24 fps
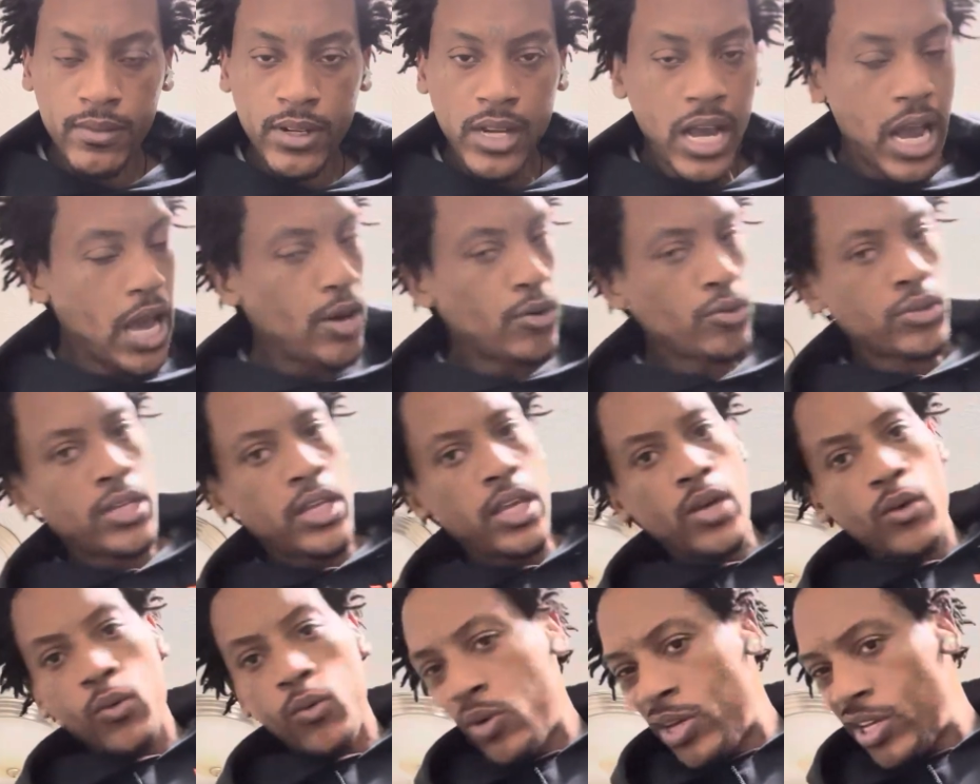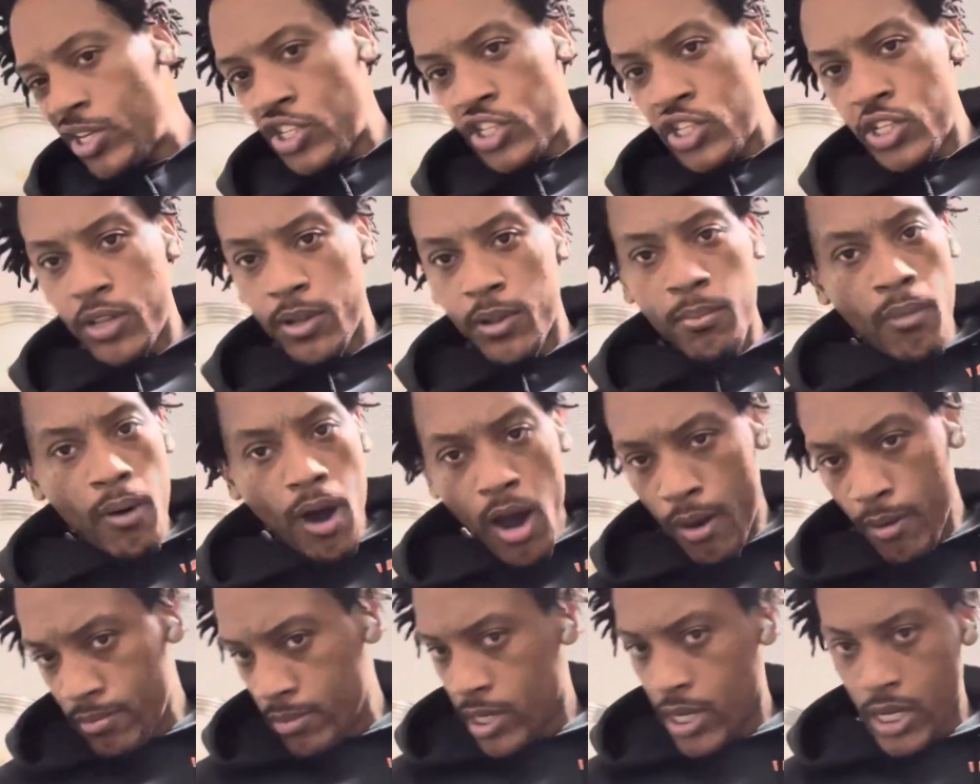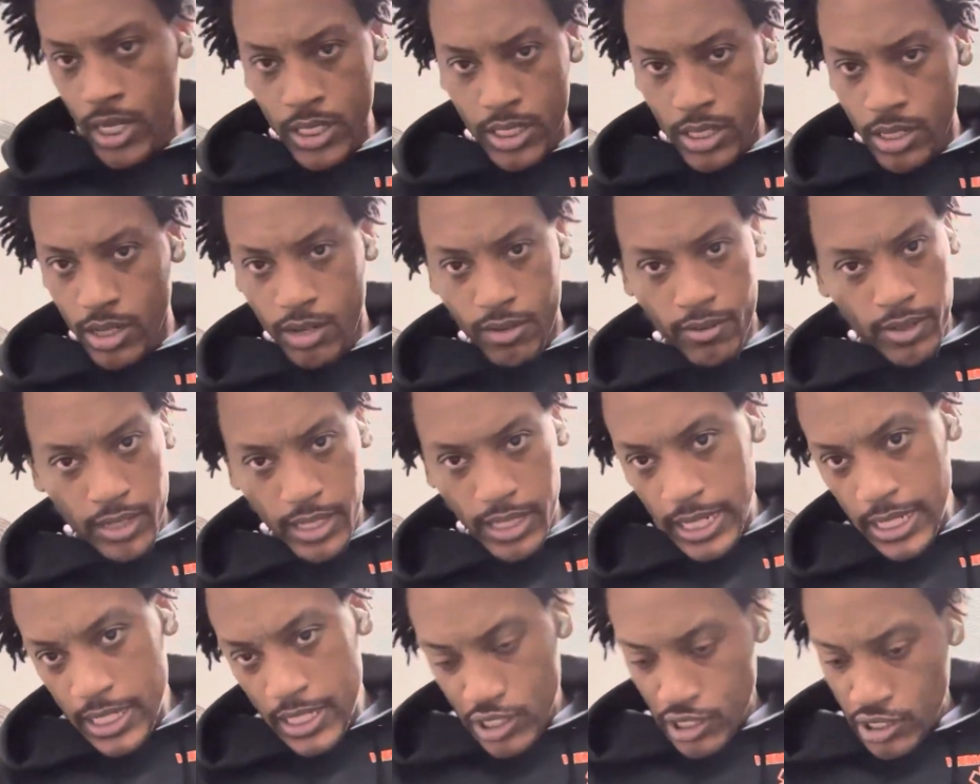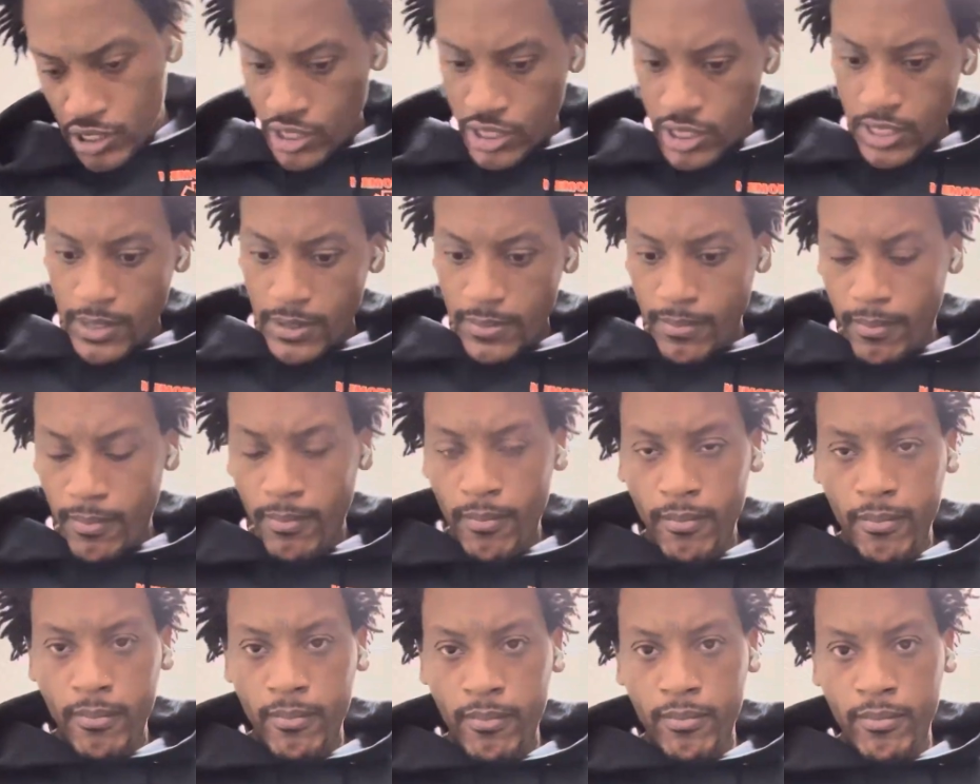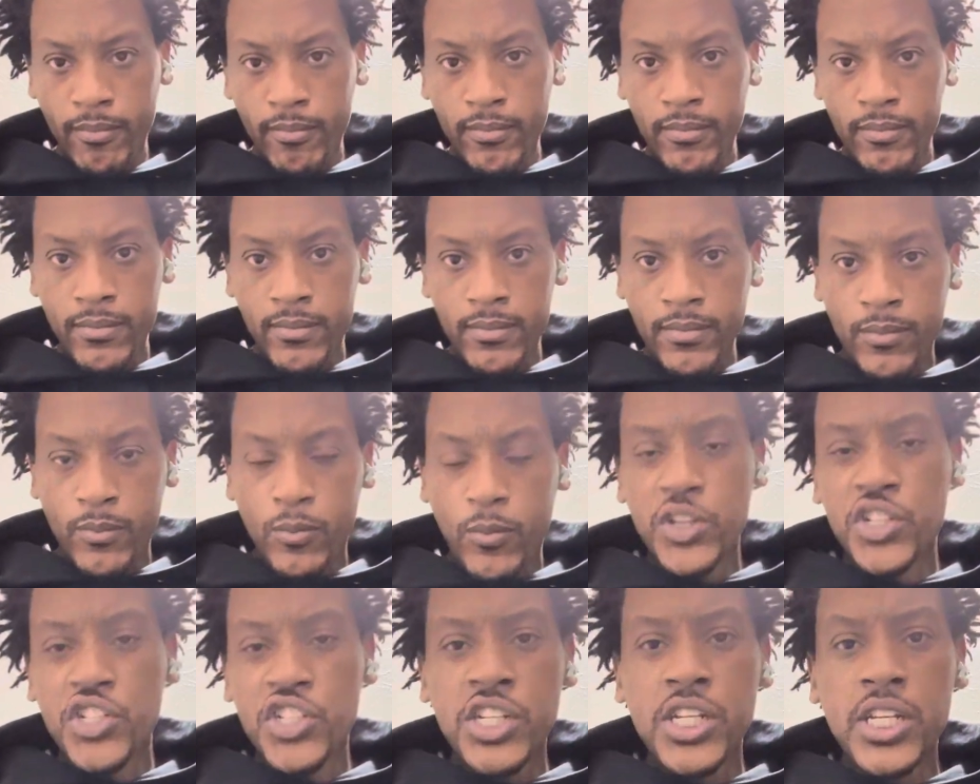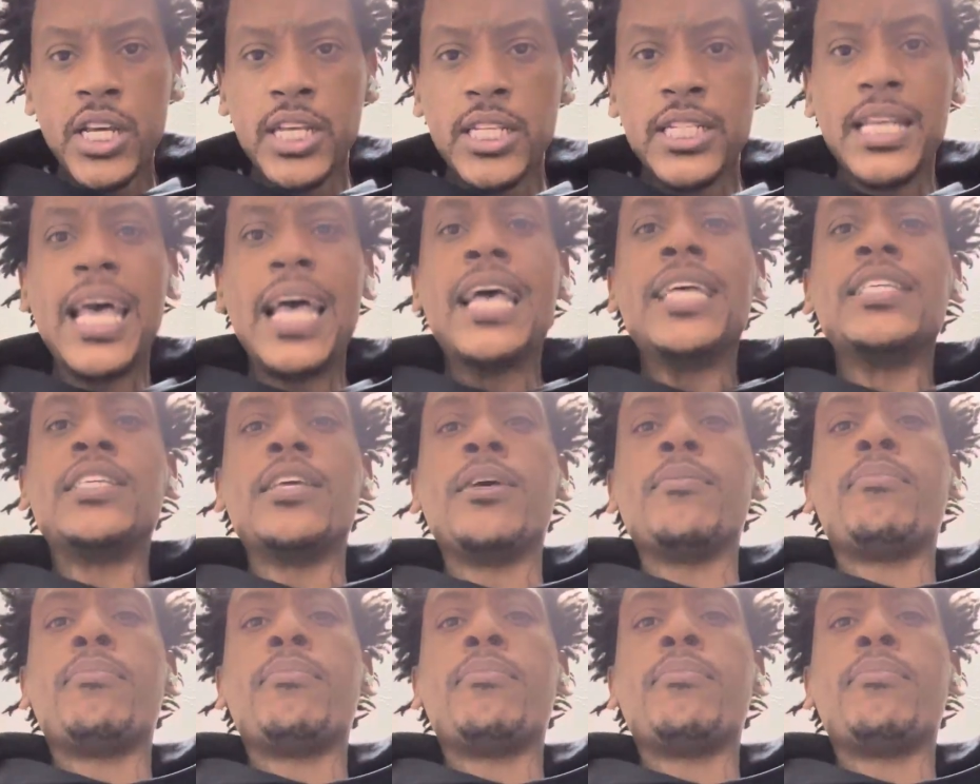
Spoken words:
I don't care what the mom does in her relationship. What she does as a